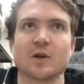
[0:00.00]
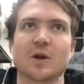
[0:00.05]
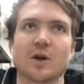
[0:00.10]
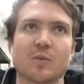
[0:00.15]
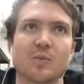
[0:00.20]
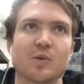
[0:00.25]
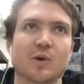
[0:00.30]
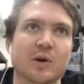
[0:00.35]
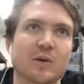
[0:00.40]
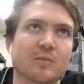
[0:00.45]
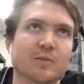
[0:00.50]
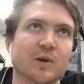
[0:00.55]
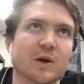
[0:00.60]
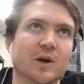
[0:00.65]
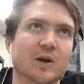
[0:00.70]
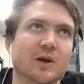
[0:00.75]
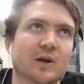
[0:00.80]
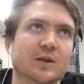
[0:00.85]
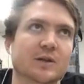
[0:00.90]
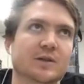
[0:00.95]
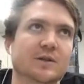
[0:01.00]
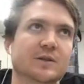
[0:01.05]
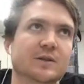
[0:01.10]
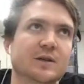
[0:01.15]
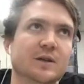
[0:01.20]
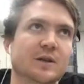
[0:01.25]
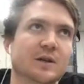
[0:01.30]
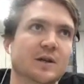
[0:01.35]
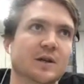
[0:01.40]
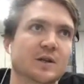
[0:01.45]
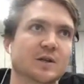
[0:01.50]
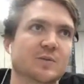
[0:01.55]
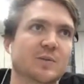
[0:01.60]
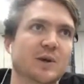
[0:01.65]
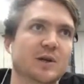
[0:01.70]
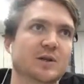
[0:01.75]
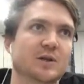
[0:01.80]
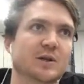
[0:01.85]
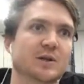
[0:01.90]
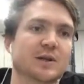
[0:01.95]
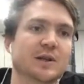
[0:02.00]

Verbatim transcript: of brim guys, especially,